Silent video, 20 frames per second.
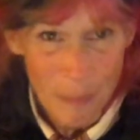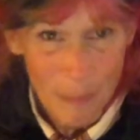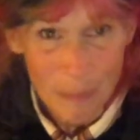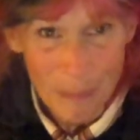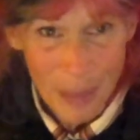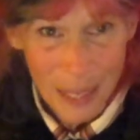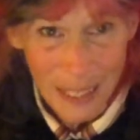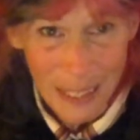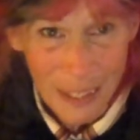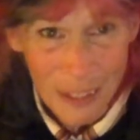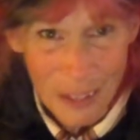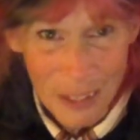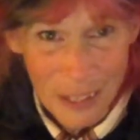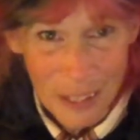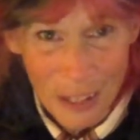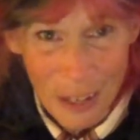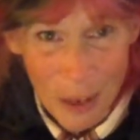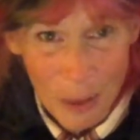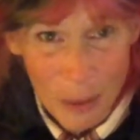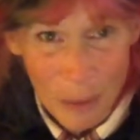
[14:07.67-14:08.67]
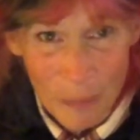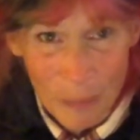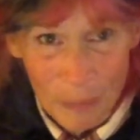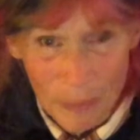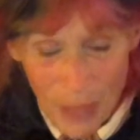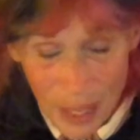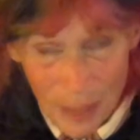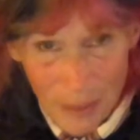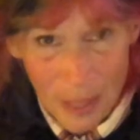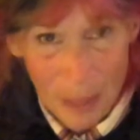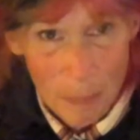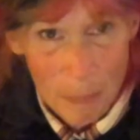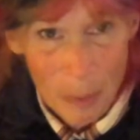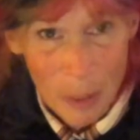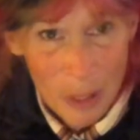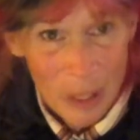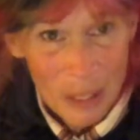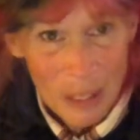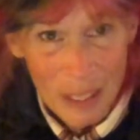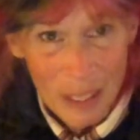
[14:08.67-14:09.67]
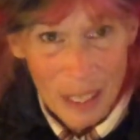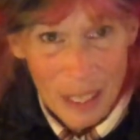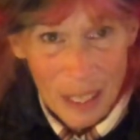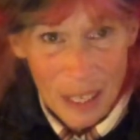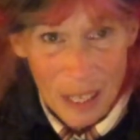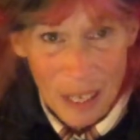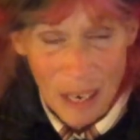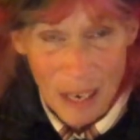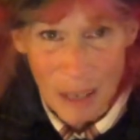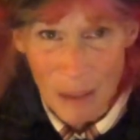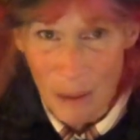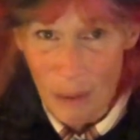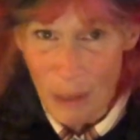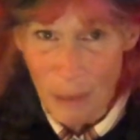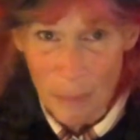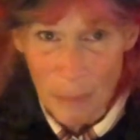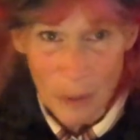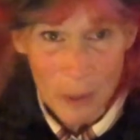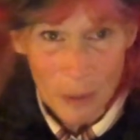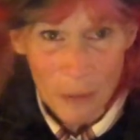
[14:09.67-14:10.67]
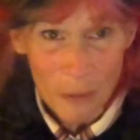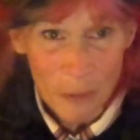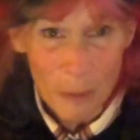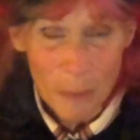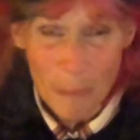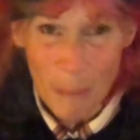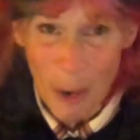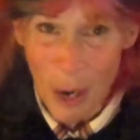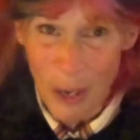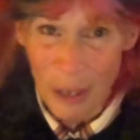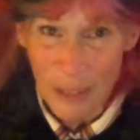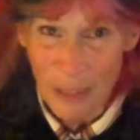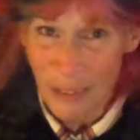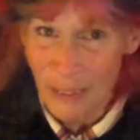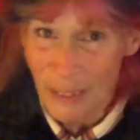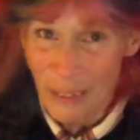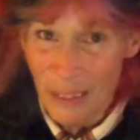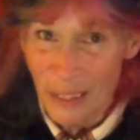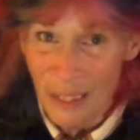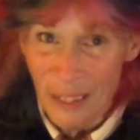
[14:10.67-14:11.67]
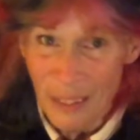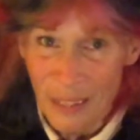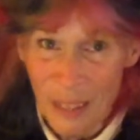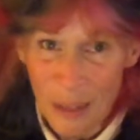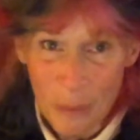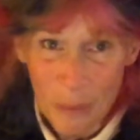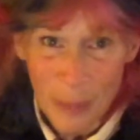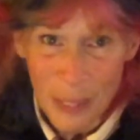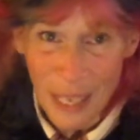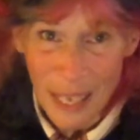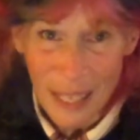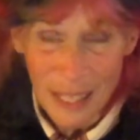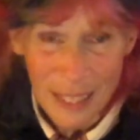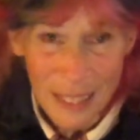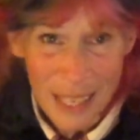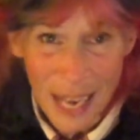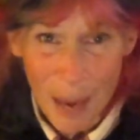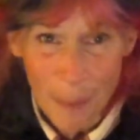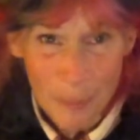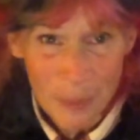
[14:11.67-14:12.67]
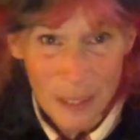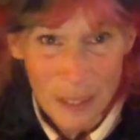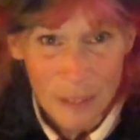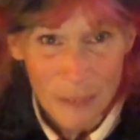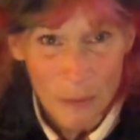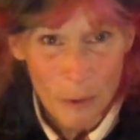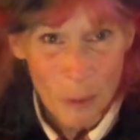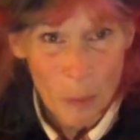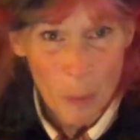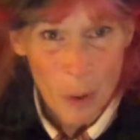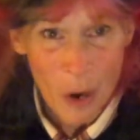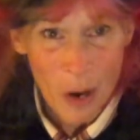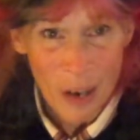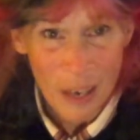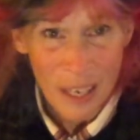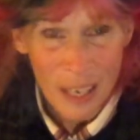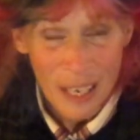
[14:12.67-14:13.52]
many years ago, that burned a beautiful barn that we had adapted for work